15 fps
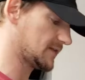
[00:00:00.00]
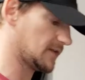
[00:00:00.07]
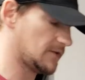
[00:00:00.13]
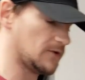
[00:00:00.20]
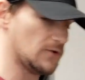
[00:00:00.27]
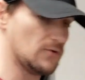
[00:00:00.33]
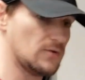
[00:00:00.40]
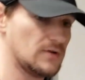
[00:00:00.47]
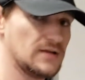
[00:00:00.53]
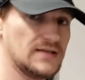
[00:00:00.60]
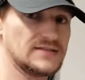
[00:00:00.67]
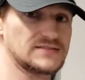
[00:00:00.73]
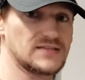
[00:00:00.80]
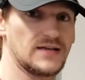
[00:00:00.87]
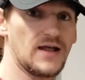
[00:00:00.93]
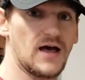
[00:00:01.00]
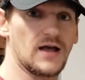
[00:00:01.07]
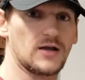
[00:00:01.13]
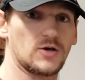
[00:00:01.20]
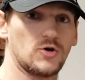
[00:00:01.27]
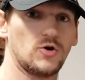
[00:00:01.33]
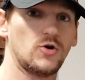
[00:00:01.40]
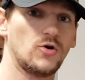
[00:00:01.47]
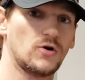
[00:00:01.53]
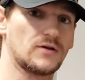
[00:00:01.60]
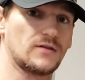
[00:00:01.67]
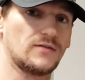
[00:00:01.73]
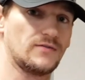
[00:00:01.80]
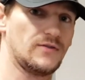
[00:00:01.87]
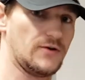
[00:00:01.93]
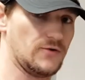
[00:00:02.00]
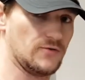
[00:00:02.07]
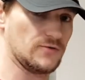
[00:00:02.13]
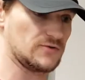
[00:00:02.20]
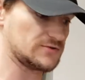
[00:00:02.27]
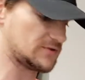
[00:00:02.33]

to do is to not cook the noodles.